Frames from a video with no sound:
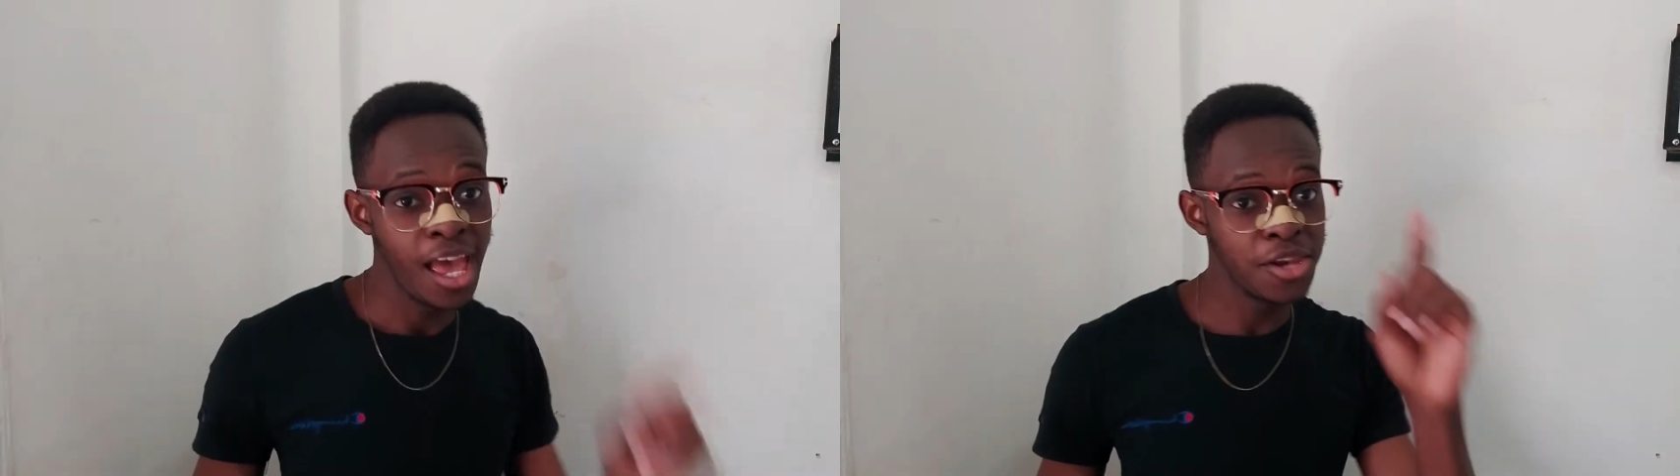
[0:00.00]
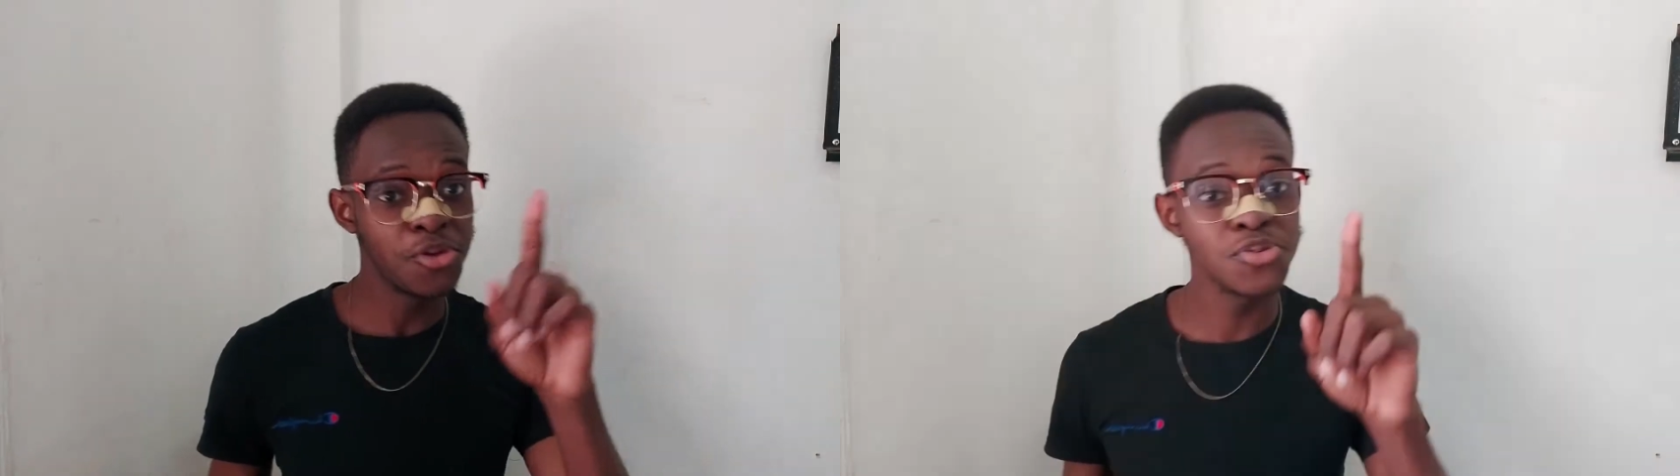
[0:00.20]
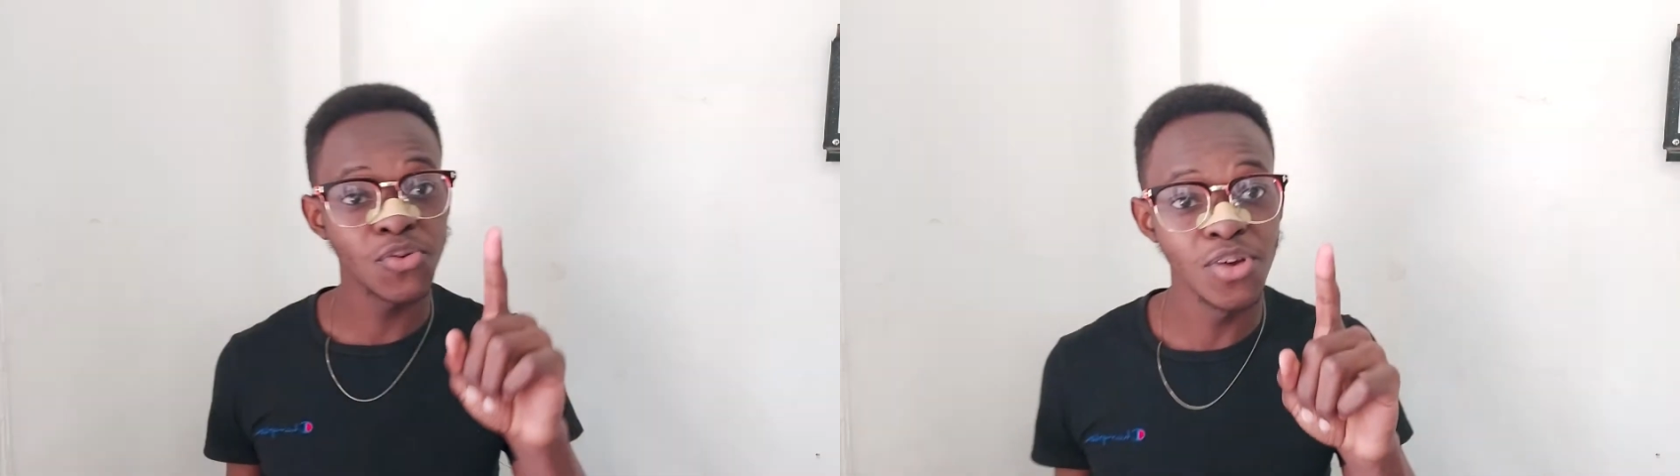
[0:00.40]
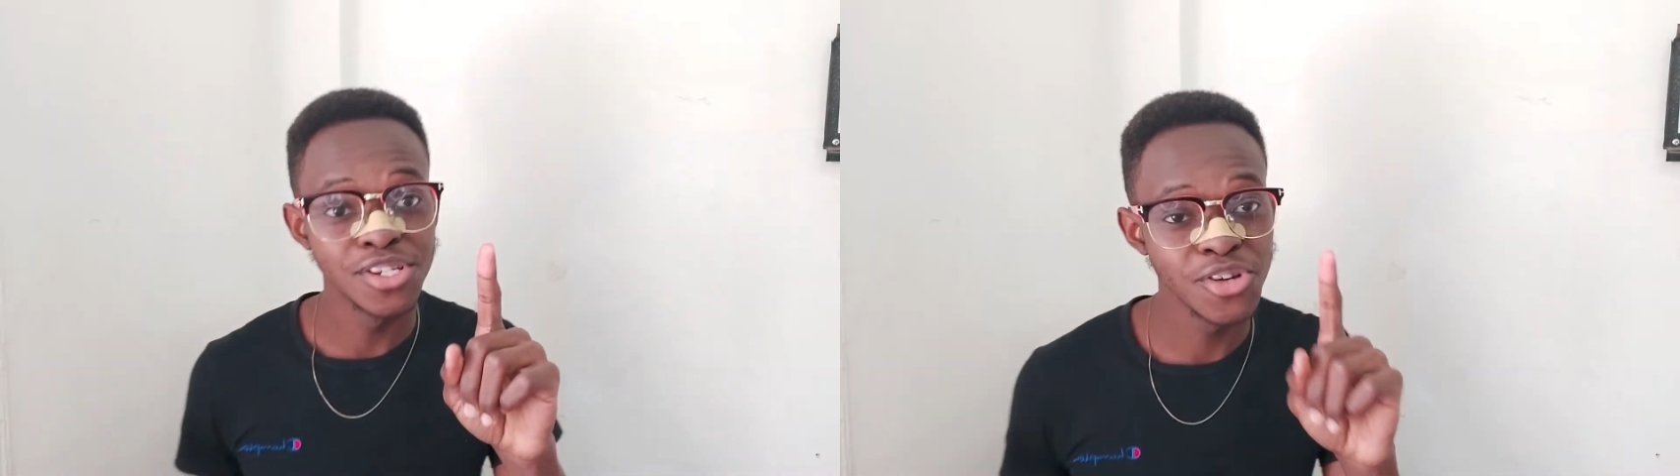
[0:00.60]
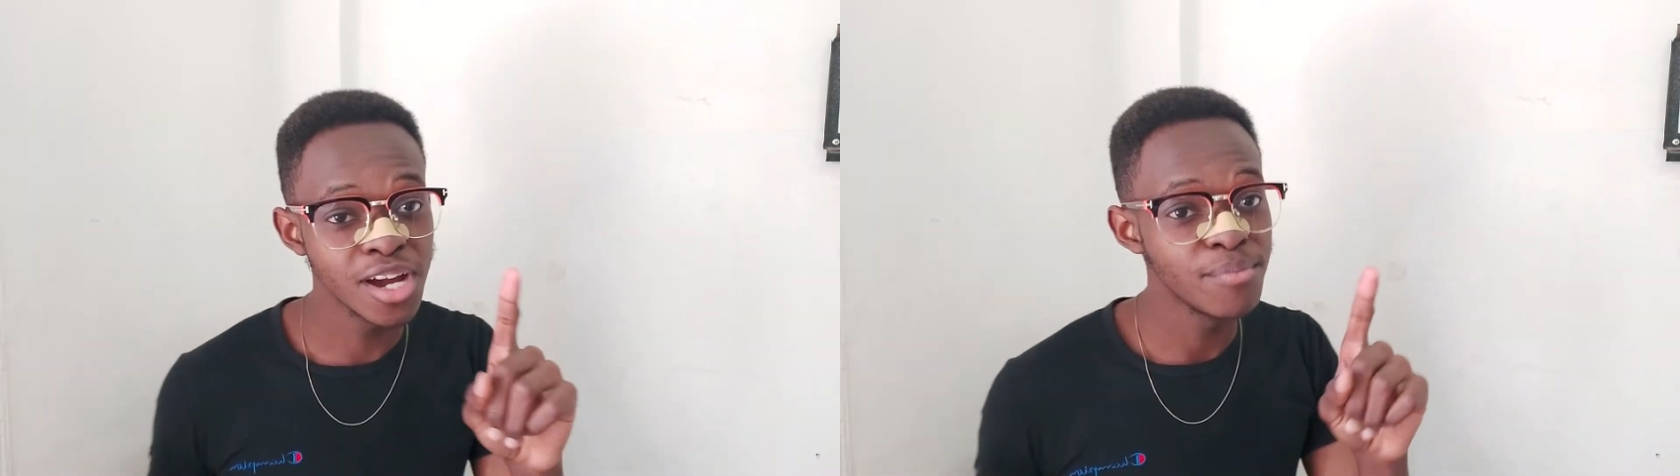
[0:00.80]
And also a
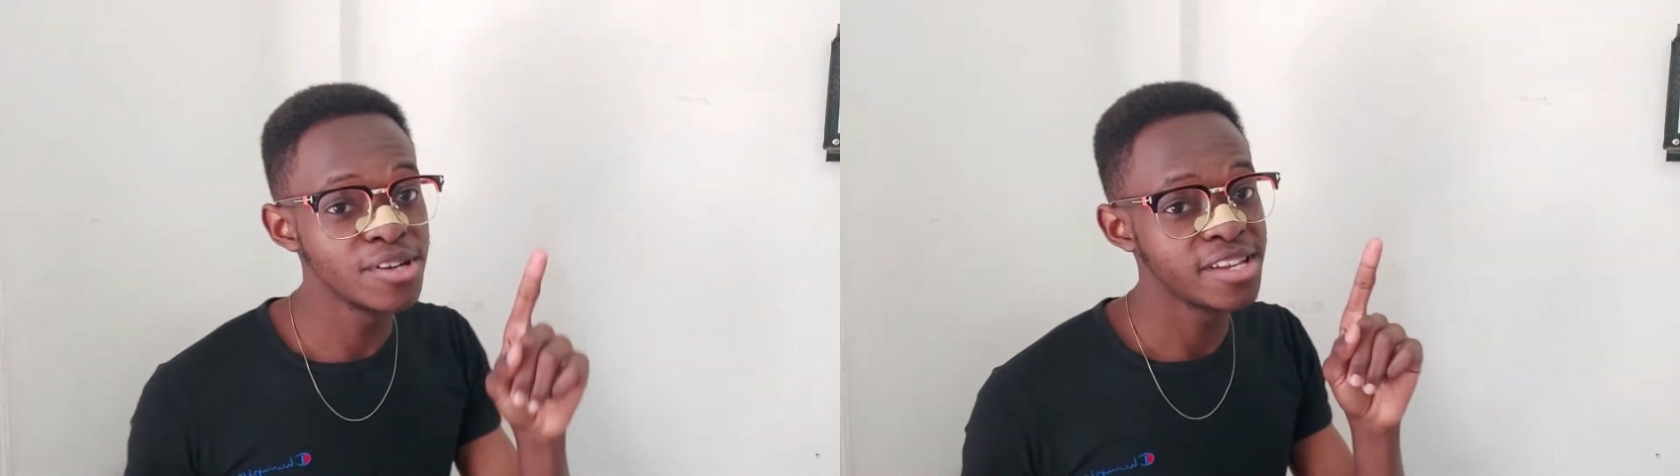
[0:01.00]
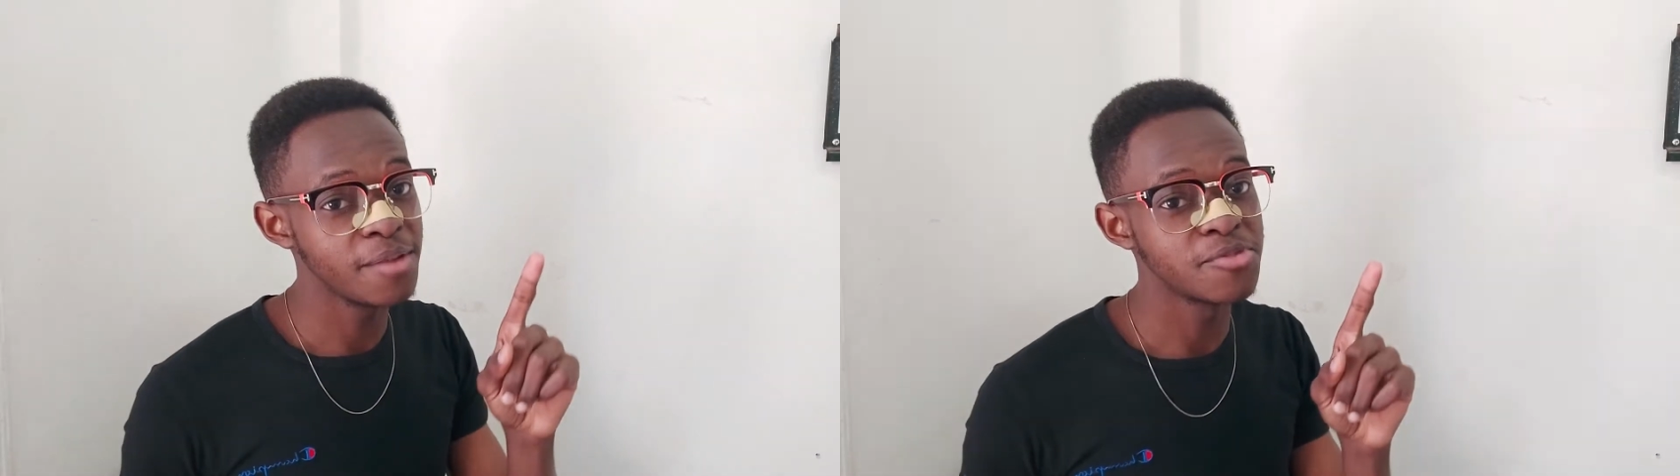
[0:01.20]
joke about time